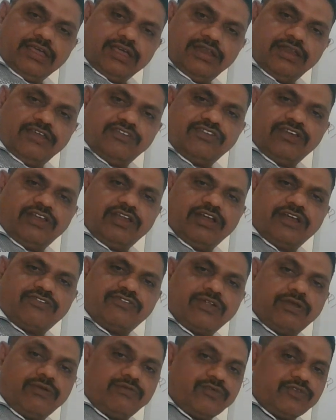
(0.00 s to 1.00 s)
initial
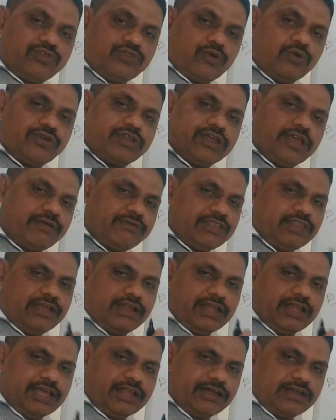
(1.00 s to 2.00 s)
itself without having the
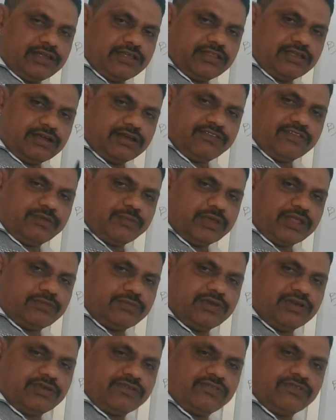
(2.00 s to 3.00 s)
clarity. That is the
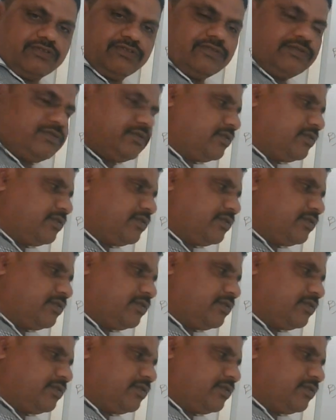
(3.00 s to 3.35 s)
mathematics.